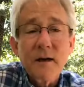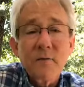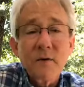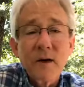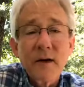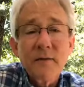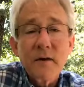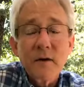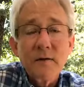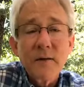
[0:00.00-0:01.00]
We're having
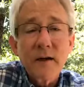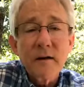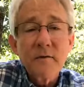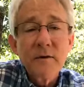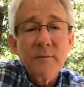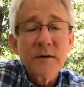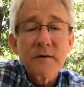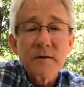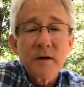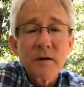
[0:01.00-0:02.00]
all of that equipment
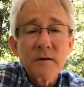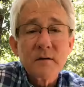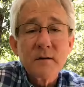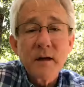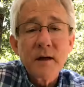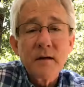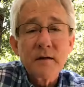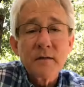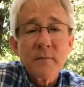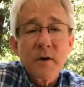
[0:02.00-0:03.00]
installed today and
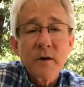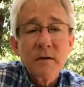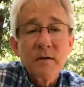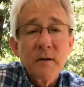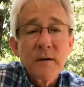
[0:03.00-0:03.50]
tomorrow,